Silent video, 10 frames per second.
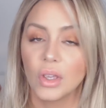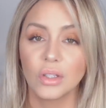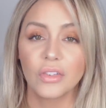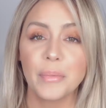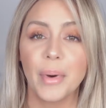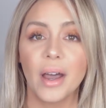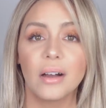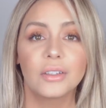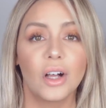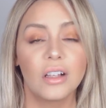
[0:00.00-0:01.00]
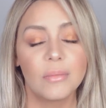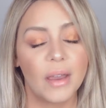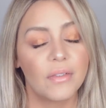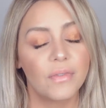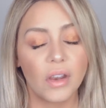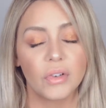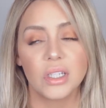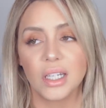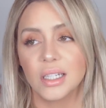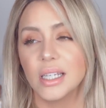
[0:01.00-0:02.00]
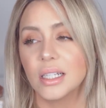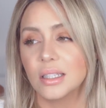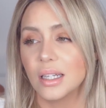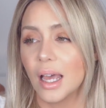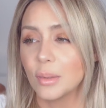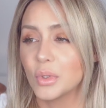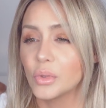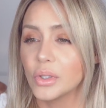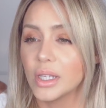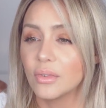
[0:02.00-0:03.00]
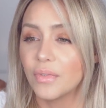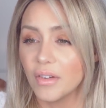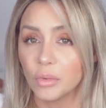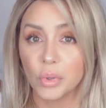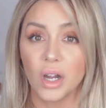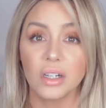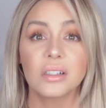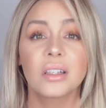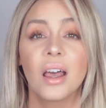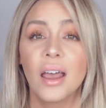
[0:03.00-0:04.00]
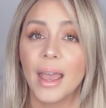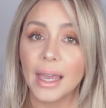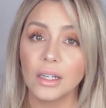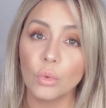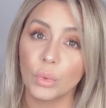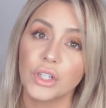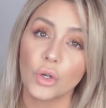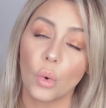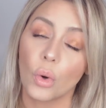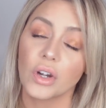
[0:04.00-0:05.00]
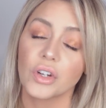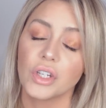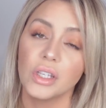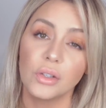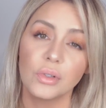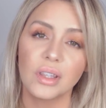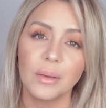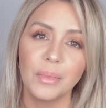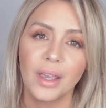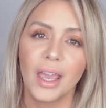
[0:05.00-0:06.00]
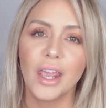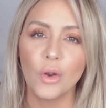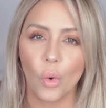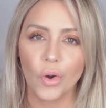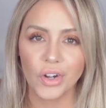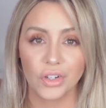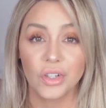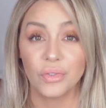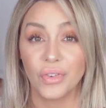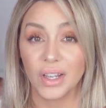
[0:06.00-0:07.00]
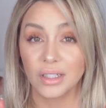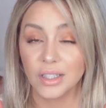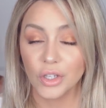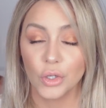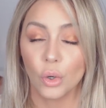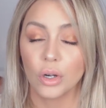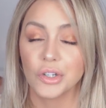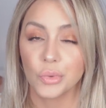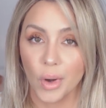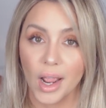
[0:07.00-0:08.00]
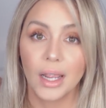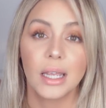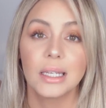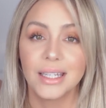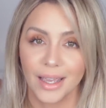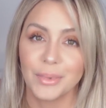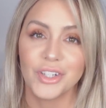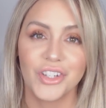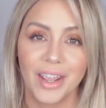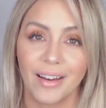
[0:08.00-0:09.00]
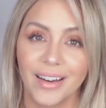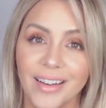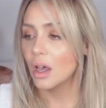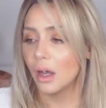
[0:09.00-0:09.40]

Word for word: So I've compiled all of my favorite techniques and absolutely favorite products and in which order to use them in order to fix your dry, damaged hair.